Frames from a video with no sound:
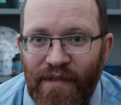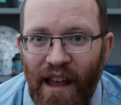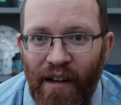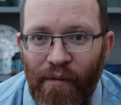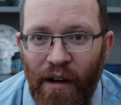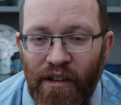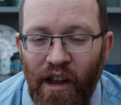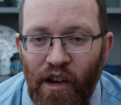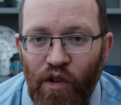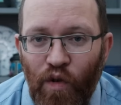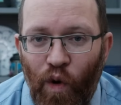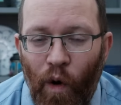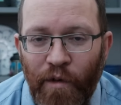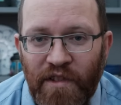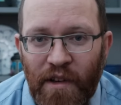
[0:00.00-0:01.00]
Um, I know
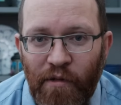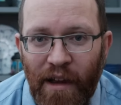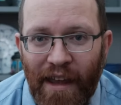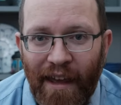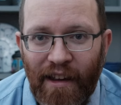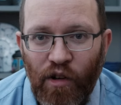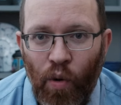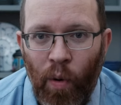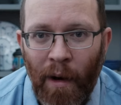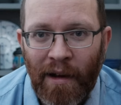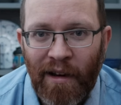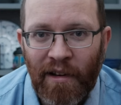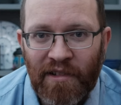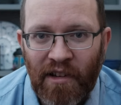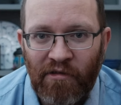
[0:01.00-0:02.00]
obviously we're getting quite
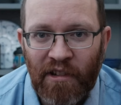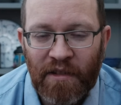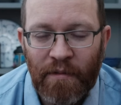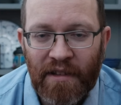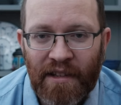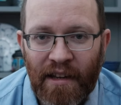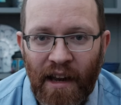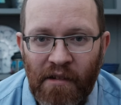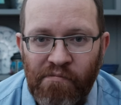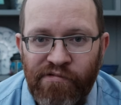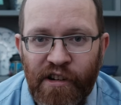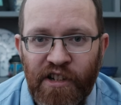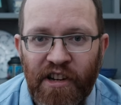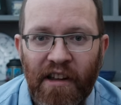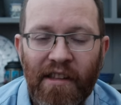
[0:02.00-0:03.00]
close to Christmas, and I
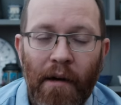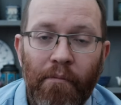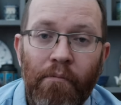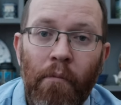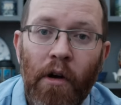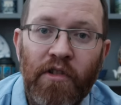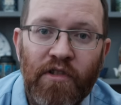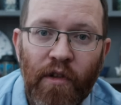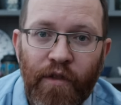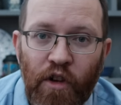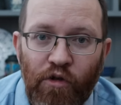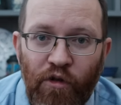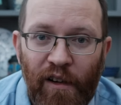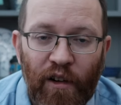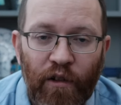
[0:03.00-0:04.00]
appreciate that most of
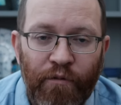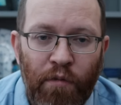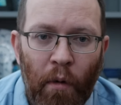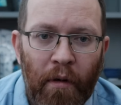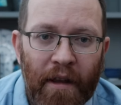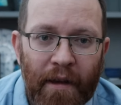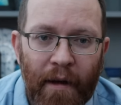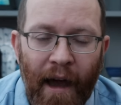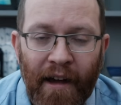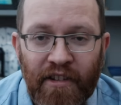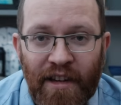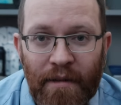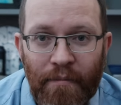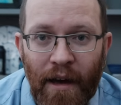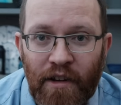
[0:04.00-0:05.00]
you will have probably
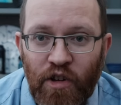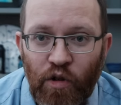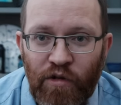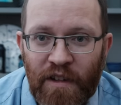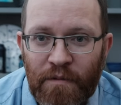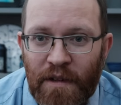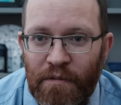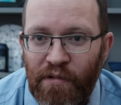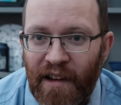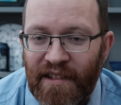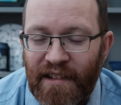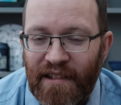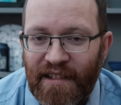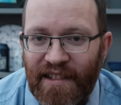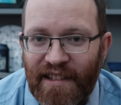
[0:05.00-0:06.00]
actually made your Christmas
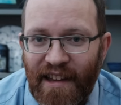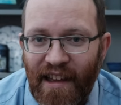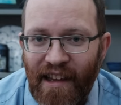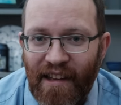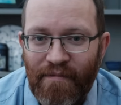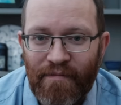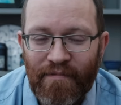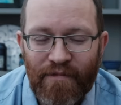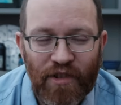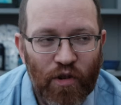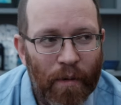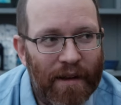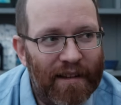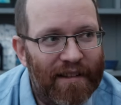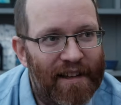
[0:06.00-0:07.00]
presents um,
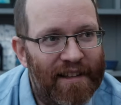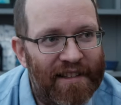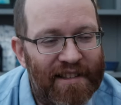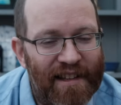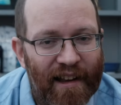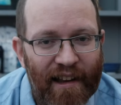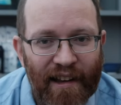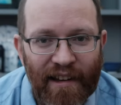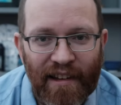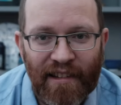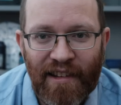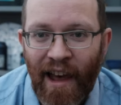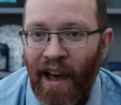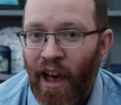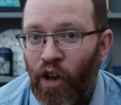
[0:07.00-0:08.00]
shopping lists and
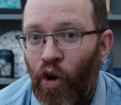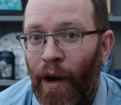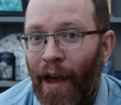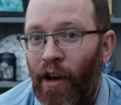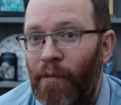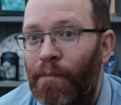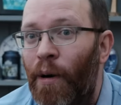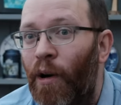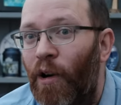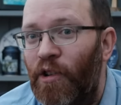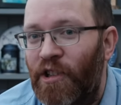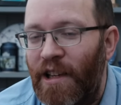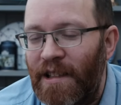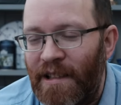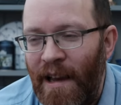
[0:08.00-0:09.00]
gone out and
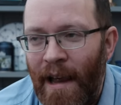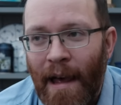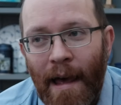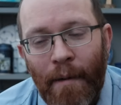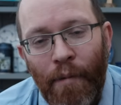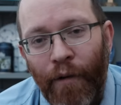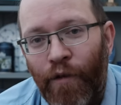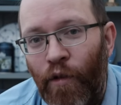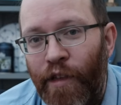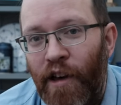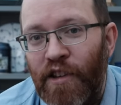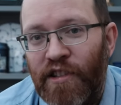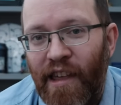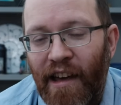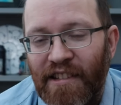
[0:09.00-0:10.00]
purchased. But for
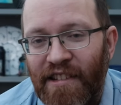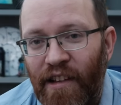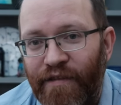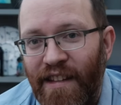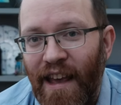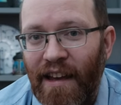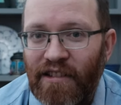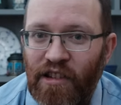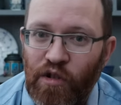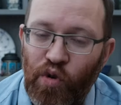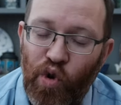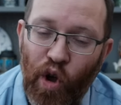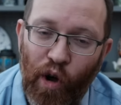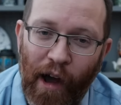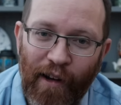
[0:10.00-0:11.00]
those that have yet to
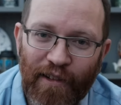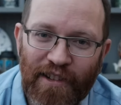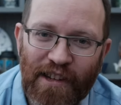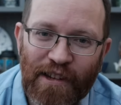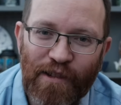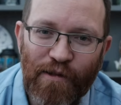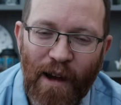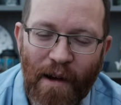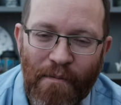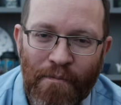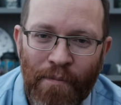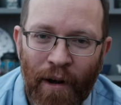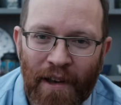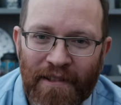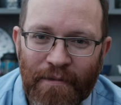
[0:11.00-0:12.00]
go out to um,
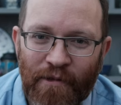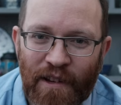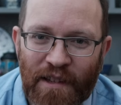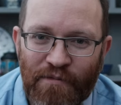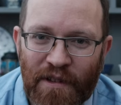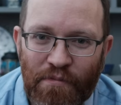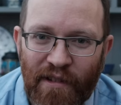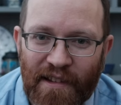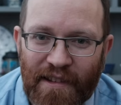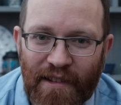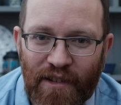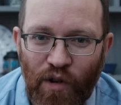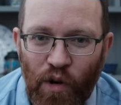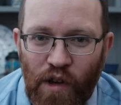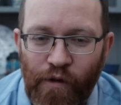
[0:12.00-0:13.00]
buy some Christmas
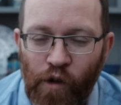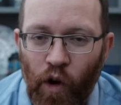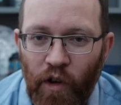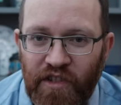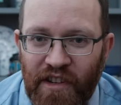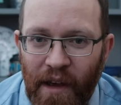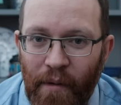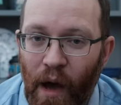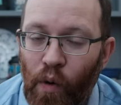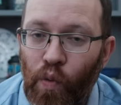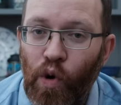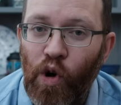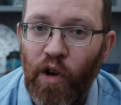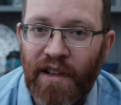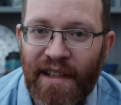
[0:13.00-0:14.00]
presents, or you've got a, uh, a
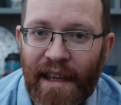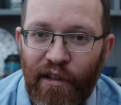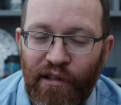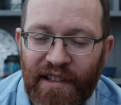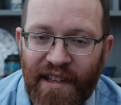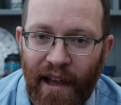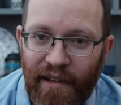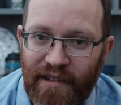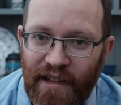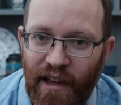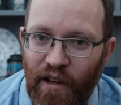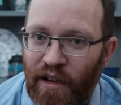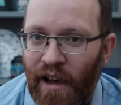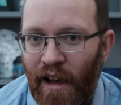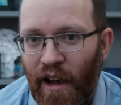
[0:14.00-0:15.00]
work secret
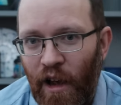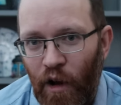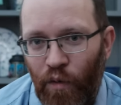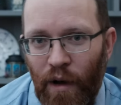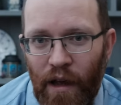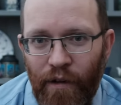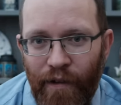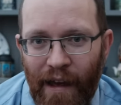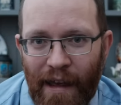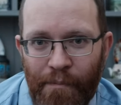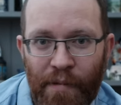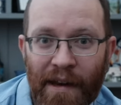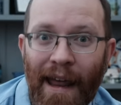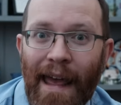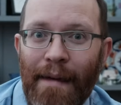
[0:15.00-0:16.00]
Santa with a
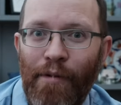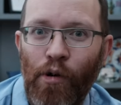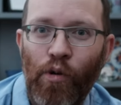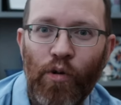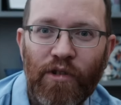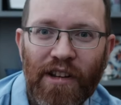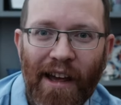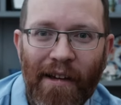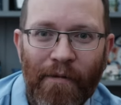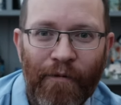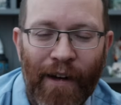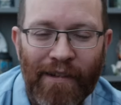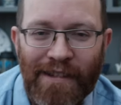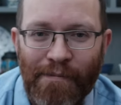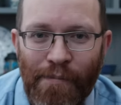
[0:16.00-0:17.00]
penabled um,
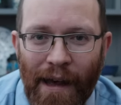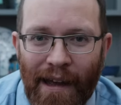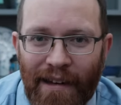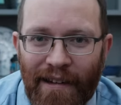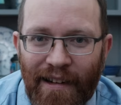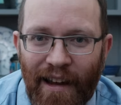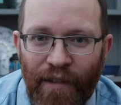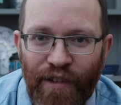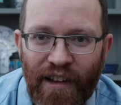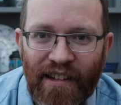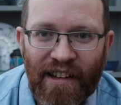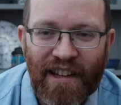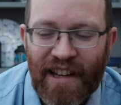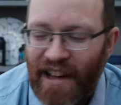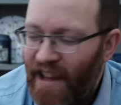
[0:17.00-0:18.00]
fountain pen lever,
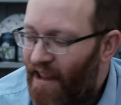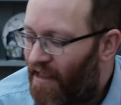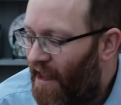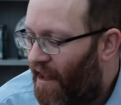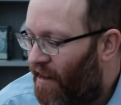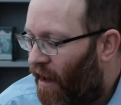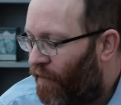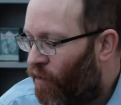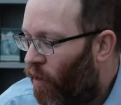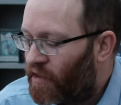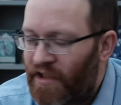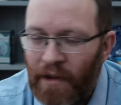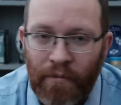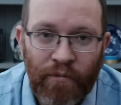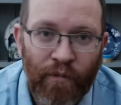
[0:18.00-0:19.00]
then I've got
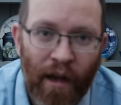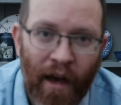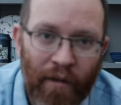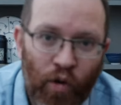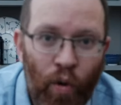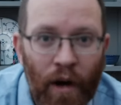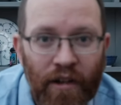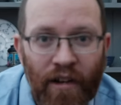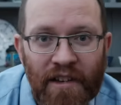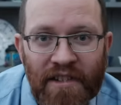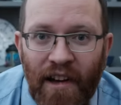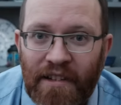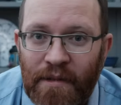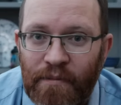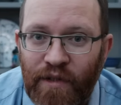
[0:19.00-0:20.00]
some uh, quite nice
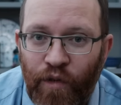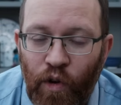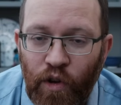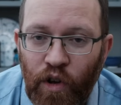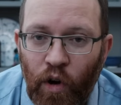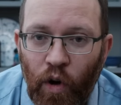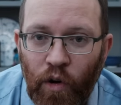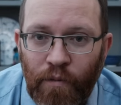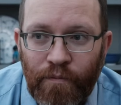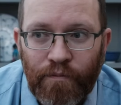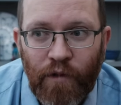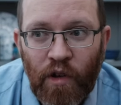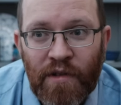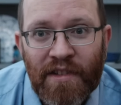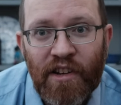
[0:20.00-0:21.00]
items for your
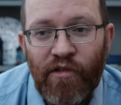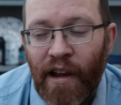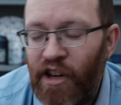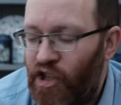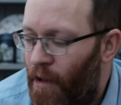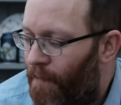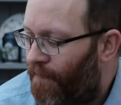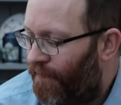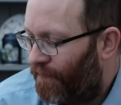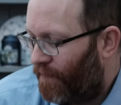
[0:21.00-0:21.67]
consideration.